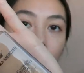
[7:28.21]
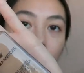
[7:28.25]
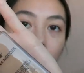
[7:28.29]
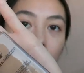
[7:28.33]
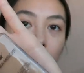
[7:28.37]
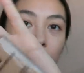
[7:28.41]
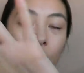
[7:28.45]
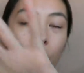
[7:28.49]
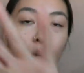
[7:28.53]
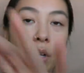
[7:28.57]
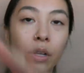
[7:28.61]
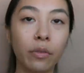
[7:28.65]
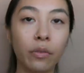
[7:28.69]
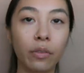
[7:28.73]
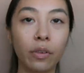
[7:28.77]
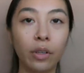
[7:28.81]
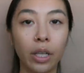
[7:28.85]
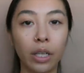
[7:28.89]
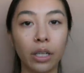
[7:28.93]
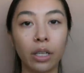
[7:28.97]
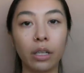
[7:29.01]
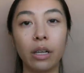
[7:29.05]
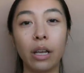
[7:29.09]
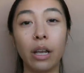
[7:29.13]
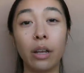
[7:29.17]
this one for
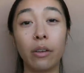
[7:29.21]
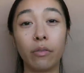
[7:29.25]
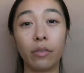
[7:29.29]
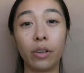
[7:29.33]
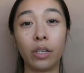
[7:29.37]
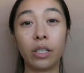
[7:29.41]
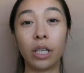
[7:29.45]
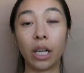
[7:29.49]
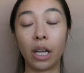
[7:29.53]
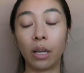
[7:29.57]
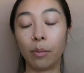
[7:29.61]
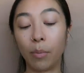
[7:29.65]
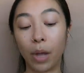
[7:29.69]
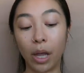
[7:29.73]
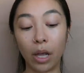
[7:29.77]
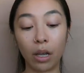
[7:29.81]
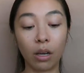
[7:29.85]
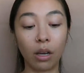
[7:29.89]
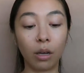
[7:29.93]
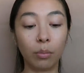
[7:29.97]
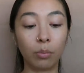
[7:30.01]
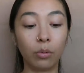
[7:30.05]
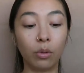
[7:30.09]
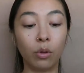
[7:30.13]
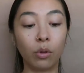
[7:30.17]
like an everyday
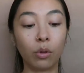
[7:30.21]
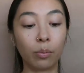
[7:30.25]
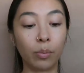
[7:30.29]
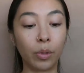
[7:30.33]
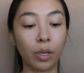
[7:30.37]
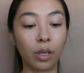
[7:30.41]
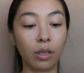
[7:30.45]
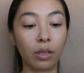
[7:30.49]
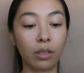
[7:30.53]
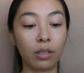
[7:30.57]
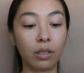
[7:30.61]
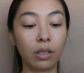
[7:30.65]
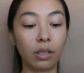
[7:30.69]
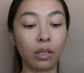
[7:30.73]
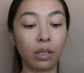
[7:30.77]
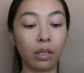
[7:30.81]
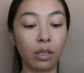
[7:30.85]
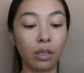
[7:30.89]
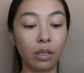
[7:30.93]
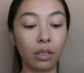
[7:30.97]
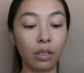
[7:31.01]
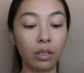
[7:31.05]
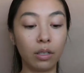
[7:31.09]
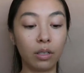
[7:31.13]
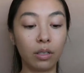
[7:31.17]
makeup look, because it
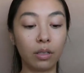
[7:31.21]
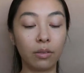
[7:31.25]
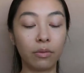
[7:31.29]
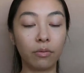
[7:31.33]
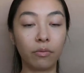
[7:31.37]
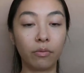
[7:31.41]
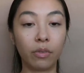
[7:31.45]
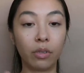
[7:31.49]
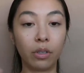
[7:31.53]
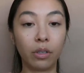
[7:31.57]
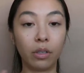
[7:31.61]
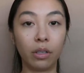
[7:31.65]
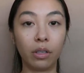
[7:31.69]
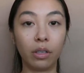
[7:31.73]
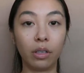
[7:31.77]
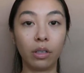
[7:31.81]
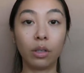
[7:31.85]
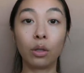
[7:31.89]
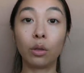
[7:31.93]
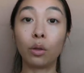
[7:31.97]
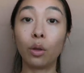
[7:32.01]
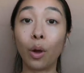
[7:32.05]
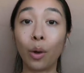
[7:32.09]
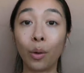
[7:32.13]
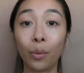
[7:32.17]
is really
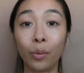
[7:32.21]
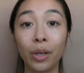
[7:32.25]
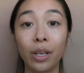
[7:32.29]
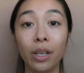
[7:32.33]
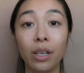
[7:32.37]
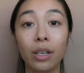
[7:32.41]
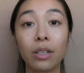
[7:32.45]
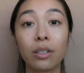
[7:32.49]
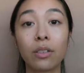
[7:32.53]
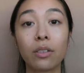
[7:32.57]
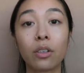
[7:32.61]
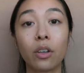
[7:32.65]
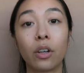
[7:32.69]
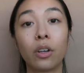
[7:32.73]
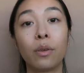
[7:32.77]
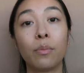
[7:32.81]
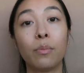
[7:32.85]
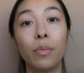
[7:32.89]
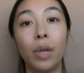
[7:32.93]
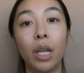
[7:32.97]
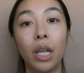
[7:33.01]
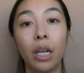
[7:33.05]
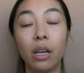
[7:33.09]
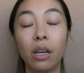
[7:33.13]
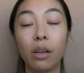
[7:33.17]
glowy. It's got a
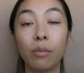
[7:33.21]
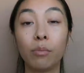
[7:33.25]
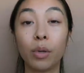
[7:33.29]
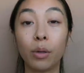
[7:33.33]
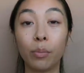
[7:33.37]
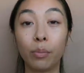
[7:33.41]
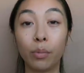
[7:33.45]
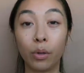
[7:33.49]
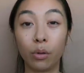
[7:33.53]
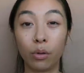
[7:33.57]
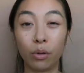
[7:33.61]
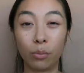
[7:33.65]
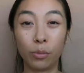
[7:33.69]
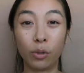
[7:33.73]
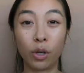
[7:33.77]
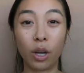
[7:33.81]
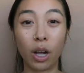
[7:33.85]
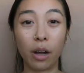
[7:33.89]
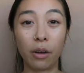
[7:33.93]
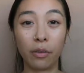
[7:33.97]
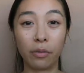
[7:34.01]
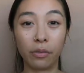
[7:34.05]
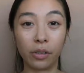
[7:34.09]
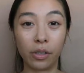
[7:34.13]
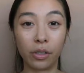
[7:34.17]
medium but buildable
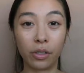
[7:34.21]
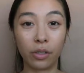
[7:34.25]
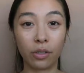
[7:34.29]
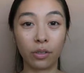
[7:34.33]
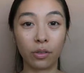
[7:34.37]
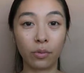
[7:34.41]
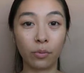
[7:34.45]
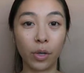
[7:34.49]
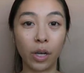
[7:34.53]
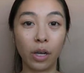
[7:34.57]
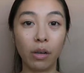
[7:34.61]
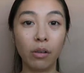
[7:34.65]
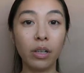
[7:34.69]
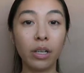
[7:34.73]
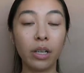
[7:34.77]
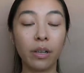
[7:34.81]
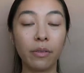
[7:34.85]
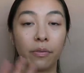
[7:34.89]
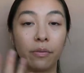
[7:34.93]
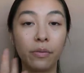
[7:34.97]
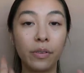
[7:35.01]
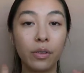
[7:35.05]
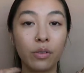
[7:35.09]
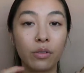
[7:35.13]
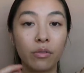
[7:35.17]
coverage as well, and
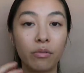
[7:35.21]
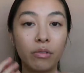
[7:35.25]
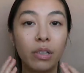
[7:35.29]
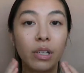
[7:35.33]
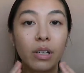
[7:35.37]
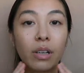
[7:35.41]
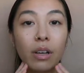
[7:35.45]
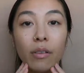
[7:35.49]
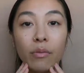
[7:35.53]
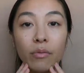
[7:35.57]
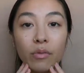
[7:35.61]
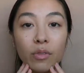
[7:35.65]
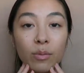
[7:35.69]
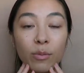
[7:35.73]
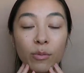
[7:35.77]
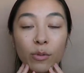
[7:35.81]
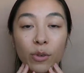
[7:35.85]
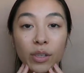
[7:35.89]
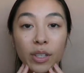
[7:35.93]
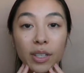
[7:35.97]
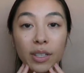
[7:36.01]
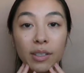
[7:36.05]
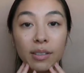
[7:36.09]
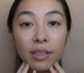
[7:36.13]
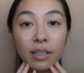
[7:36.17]
it feels really comfortable
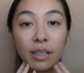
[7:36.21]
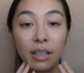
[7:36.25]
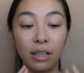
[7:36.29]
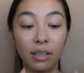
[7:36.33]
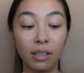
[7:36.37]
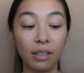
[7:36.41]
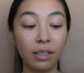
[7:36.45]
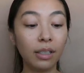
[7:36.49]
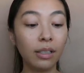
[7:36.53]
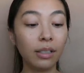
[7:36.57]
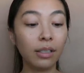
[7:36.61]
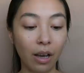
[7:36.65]
on the skin.